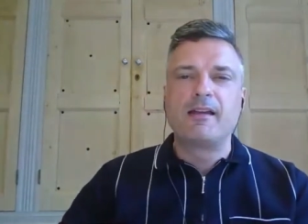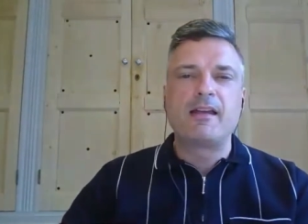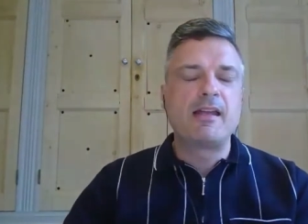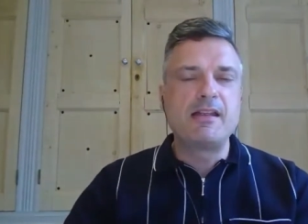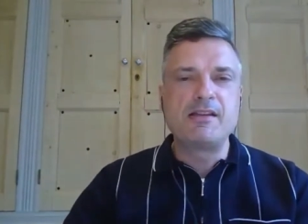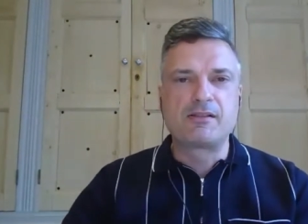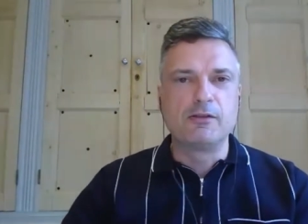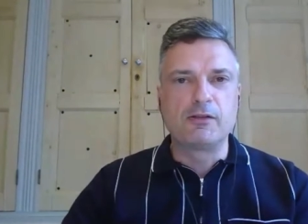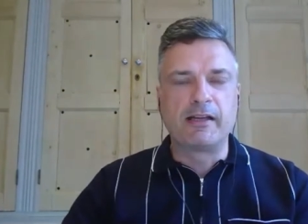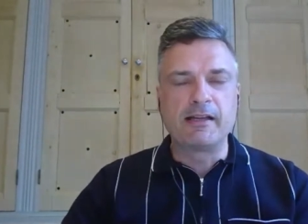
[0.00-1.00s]
He's
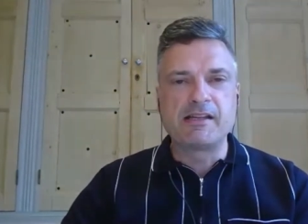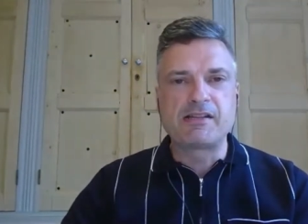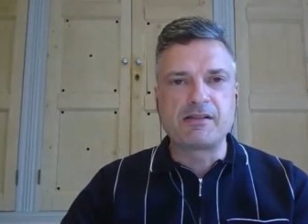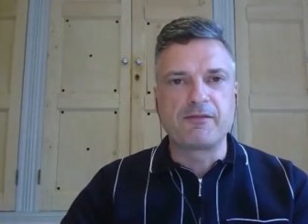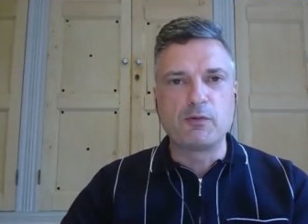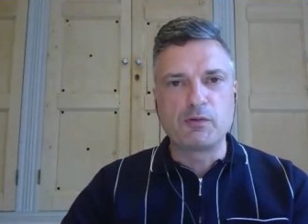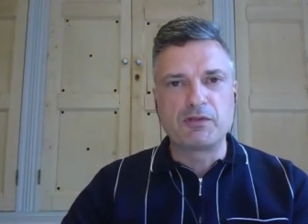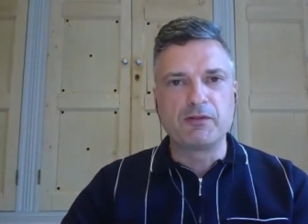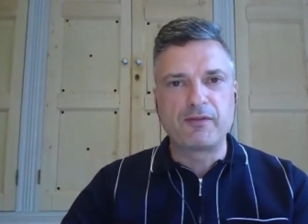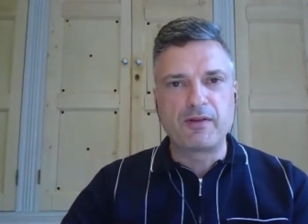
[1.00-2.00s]
looking at this as a
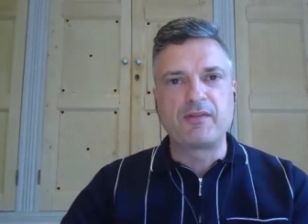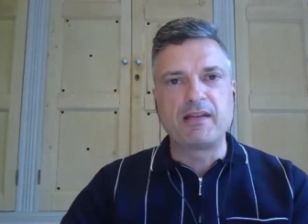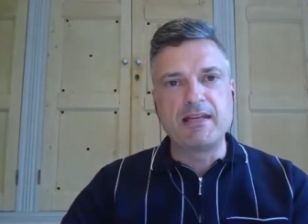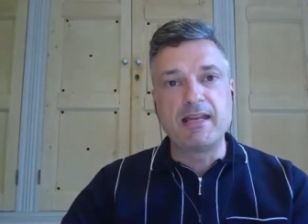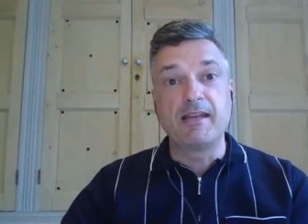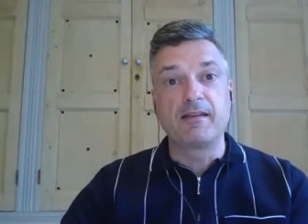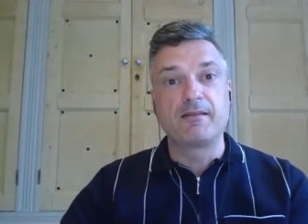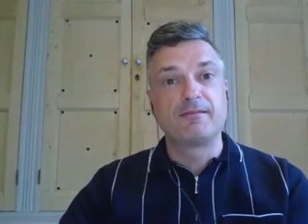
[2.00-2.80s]
40 or 50 year